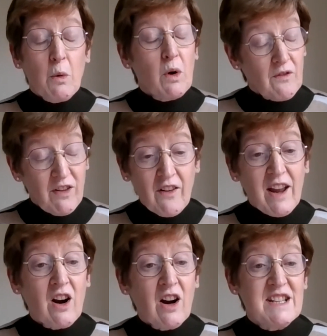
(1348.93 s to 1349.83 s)
We're
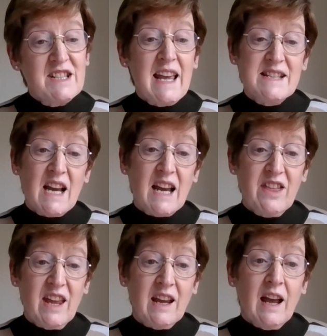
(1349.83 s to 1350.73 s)
very early days, I
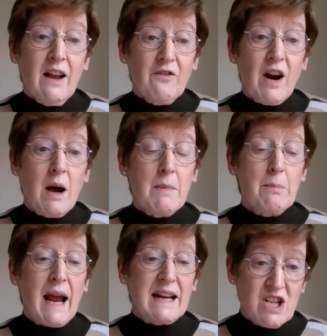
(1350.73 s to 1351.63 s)
think, from a
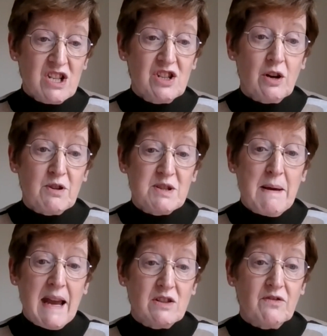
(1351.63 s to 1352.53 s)
practitioner
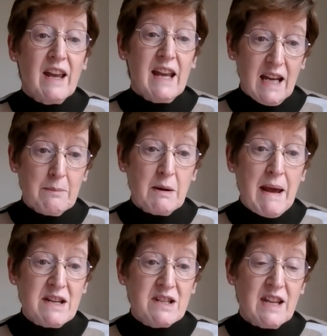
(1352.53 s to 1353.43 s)
perspective in
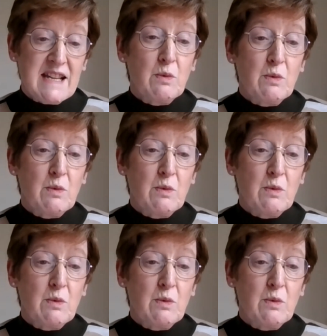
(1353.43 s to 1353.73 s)
implementing this.